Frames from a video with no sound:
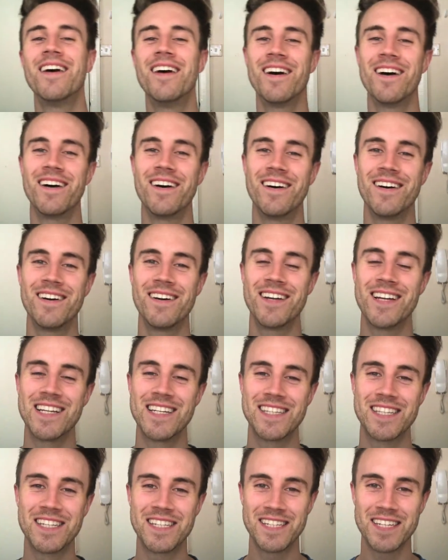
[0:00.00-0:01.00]
Uh,
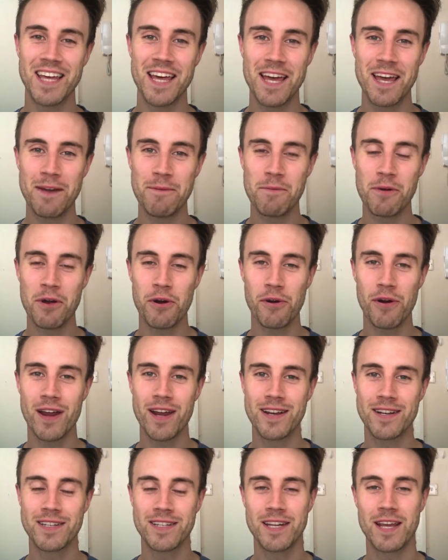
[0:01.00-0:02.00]
it's the same
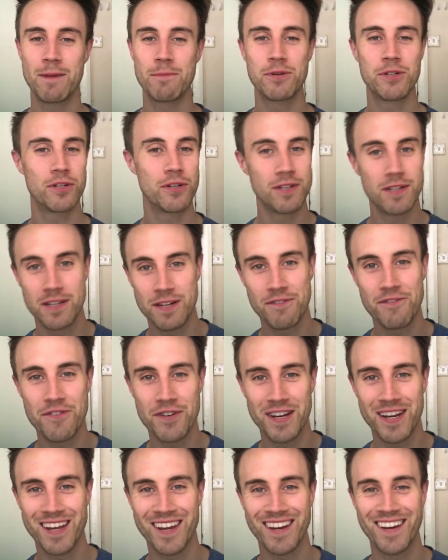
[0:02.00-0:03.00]
great tips, just a
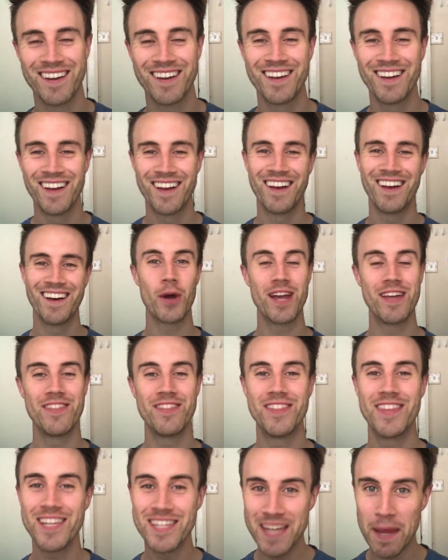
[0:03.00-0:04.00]
different day.
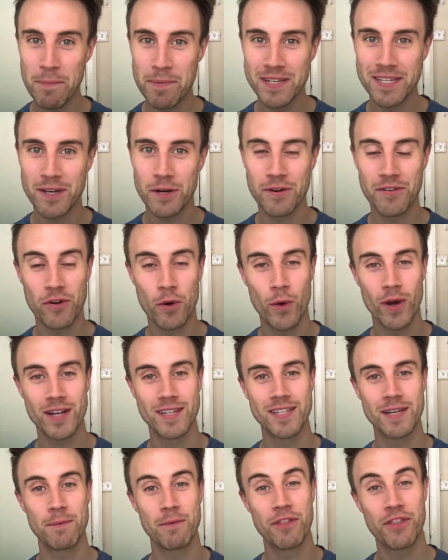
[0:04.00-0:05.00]
In this episode of Quick
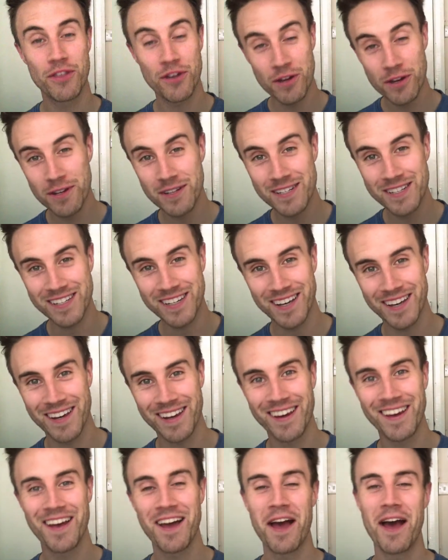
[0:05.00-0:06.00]
Tip
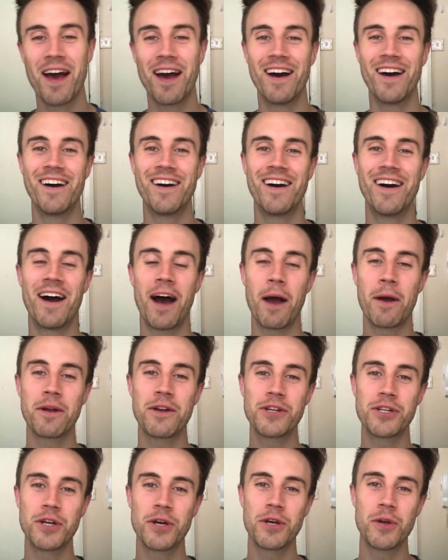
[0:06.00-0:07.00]
Thursday, uh, I'm going to
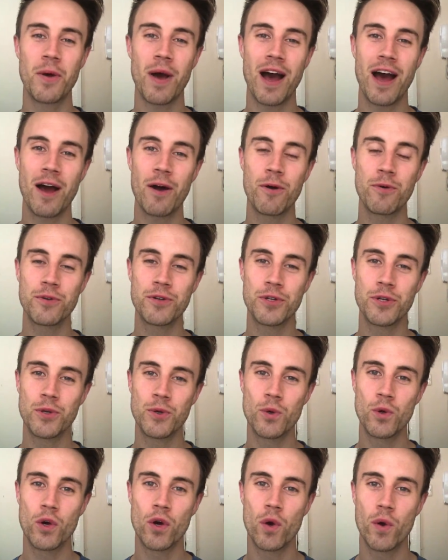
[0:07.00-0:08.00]
show you how
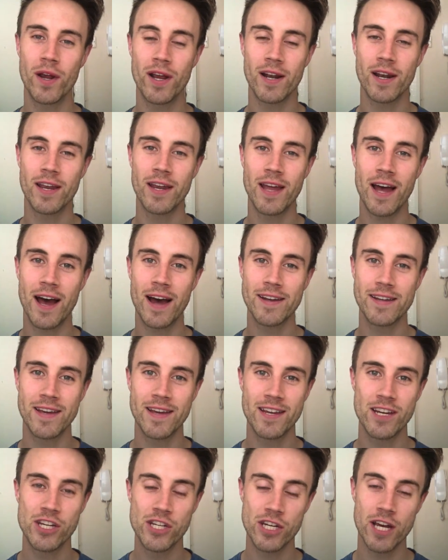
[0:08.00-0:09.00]
to quickly add
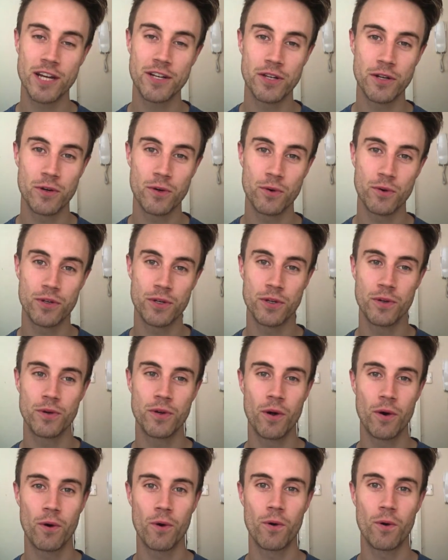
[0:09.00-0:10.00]
a shadow to
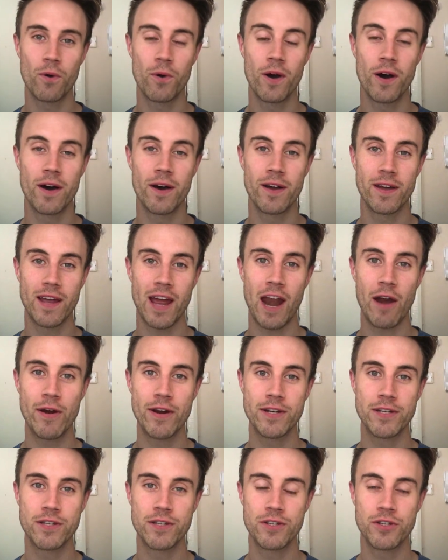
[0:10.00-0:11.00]
your uh,
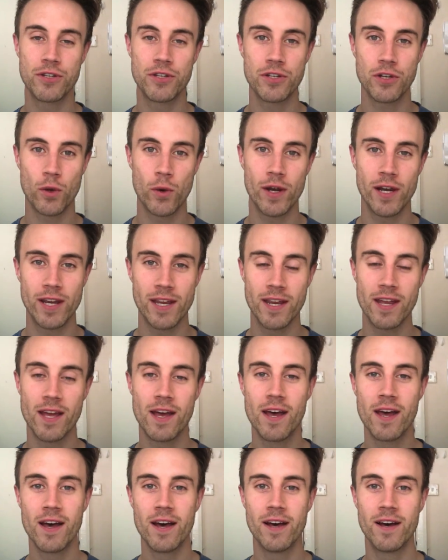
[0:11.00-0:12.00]
characters, just to quickly
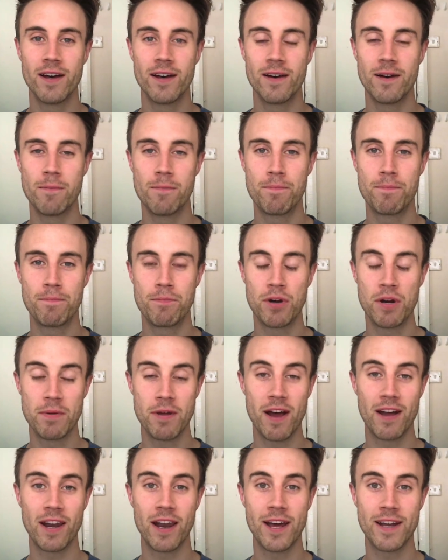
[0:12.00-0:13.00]
uh, put a bit
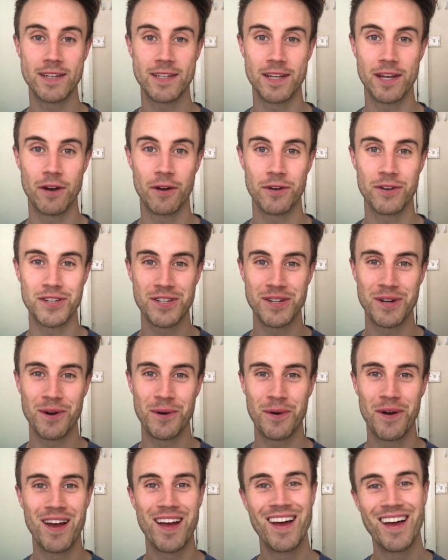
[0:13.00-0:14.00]
of lighting on.
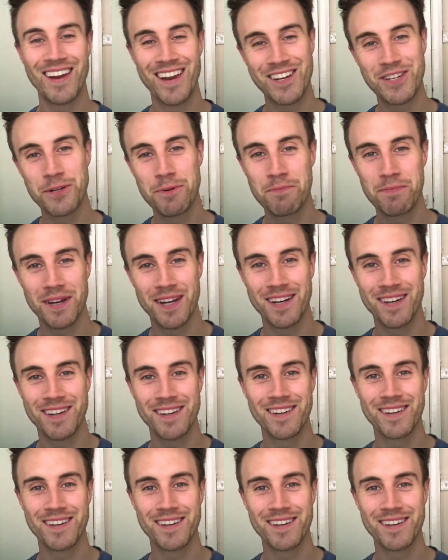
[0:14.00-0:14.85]
So let's jump in.